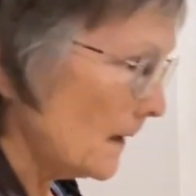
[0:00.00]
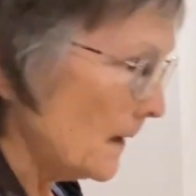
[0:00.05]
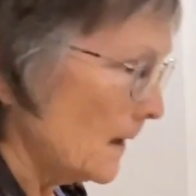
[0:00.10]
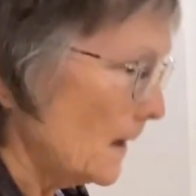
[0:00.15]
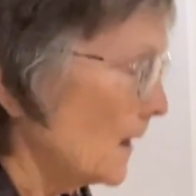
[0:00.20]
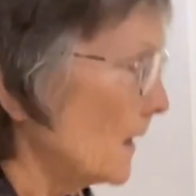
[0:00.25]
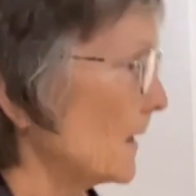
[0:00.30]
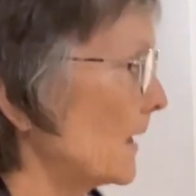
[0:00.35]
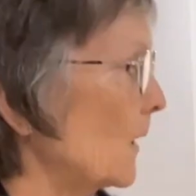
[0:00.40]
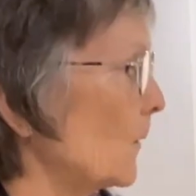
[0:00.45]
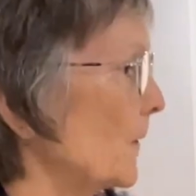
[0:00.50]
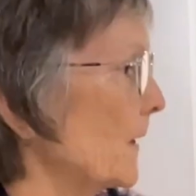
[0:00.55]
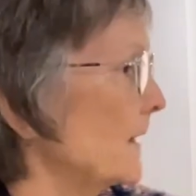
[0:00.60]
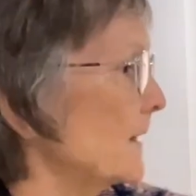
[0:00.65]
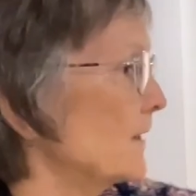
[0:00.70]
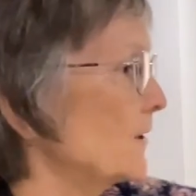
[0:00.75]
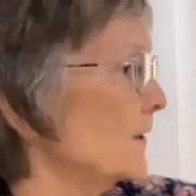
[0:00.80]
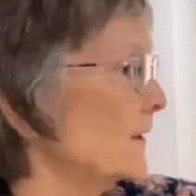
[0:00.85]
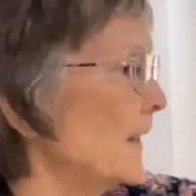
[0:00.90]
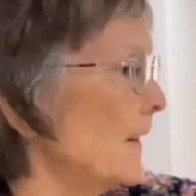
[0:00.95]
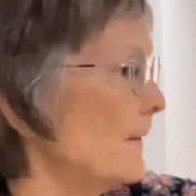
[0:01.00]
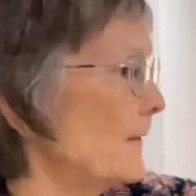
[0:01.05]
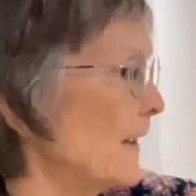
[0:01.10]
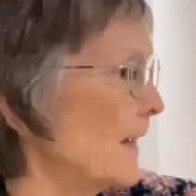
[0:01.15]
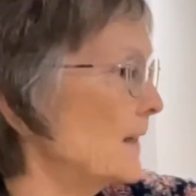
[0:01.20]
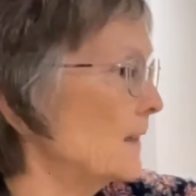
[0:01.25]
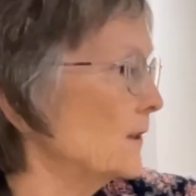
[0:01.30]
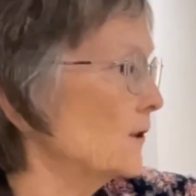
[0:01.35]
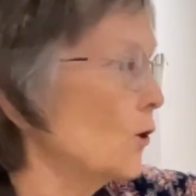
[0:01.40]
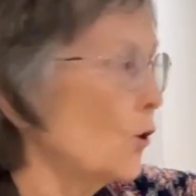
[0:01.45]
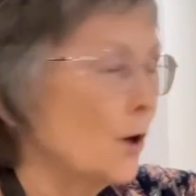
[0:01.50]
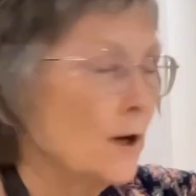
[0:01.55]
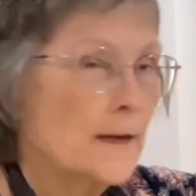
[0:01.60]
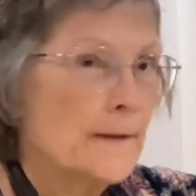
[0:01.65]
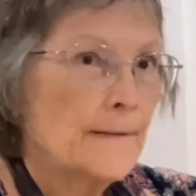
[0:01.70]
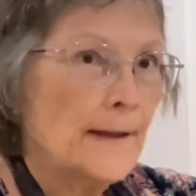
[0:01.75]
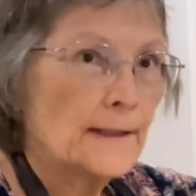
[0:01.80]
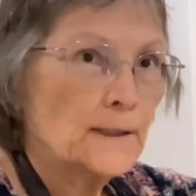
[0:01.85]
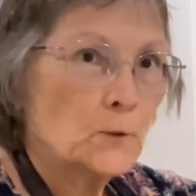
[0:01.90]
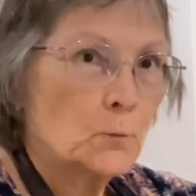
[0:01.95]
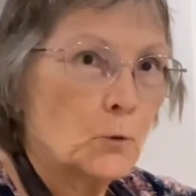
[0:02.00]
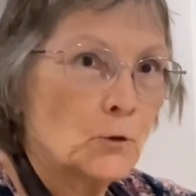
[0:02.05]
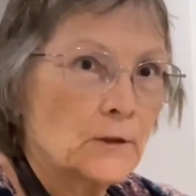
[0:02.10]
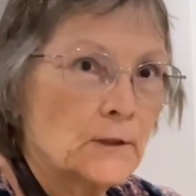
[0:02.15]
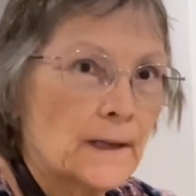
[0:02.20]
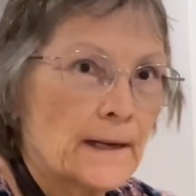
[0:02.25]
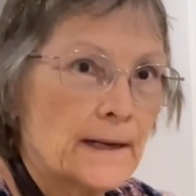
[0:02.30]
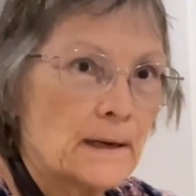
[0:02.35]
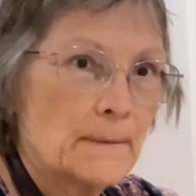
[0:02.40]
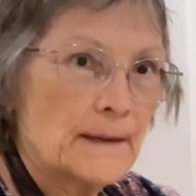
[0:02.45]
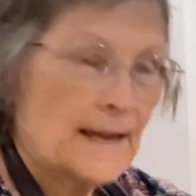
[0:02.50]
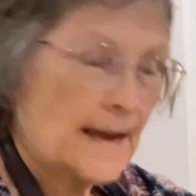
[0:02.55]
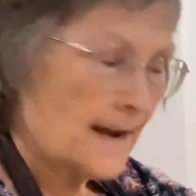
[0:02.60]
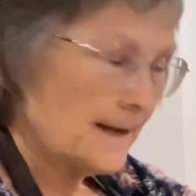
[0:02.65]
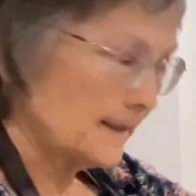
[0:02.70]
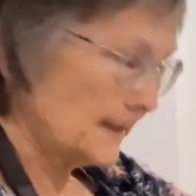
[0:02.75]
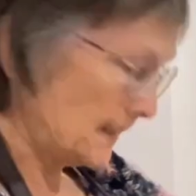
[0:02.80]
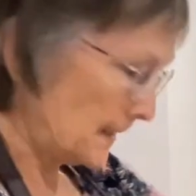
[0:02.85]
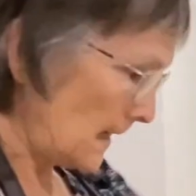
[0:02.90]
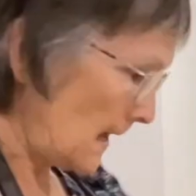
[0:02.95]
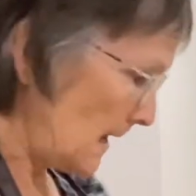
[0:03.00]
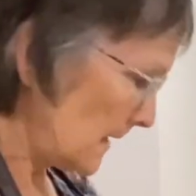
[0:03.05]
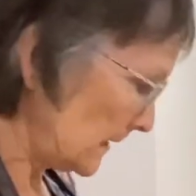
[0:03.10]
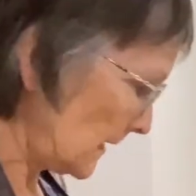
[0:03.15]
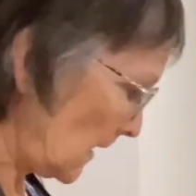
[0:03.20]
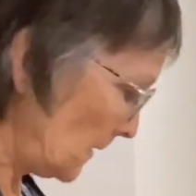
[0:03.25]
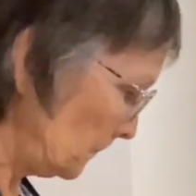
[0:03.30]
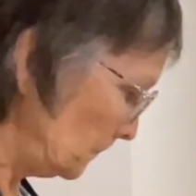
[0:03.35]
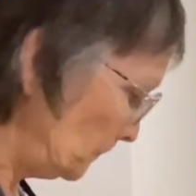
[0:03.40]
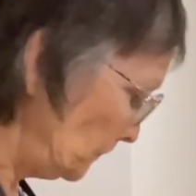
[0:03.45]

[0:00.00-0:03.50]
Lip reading: And now we're going to set that aside, and that's what's going to be our starter.